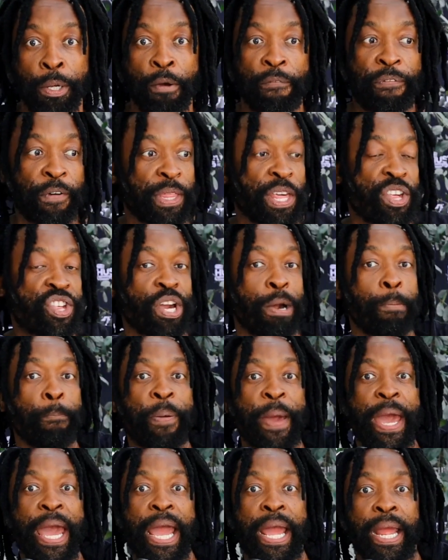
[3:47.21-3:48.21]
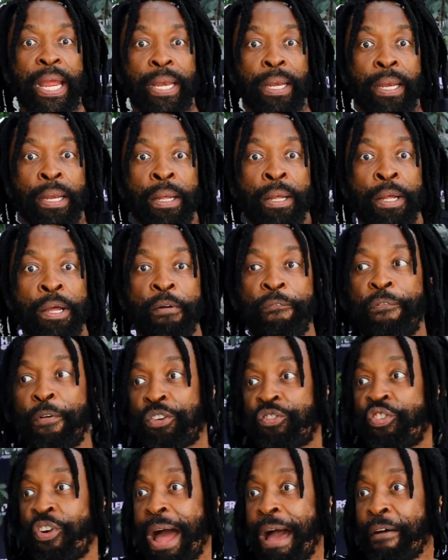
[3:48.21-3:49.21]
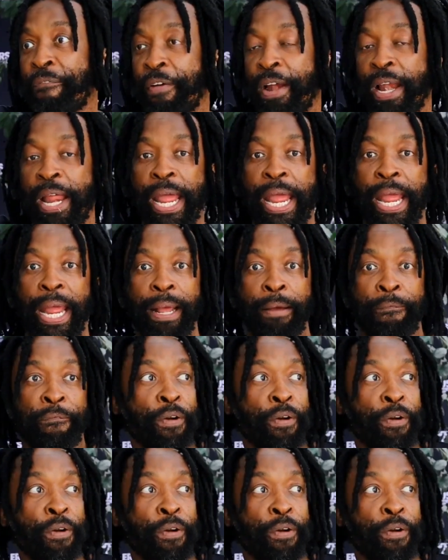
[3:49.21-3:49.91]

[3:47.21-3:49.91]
for the champagne, for traveling,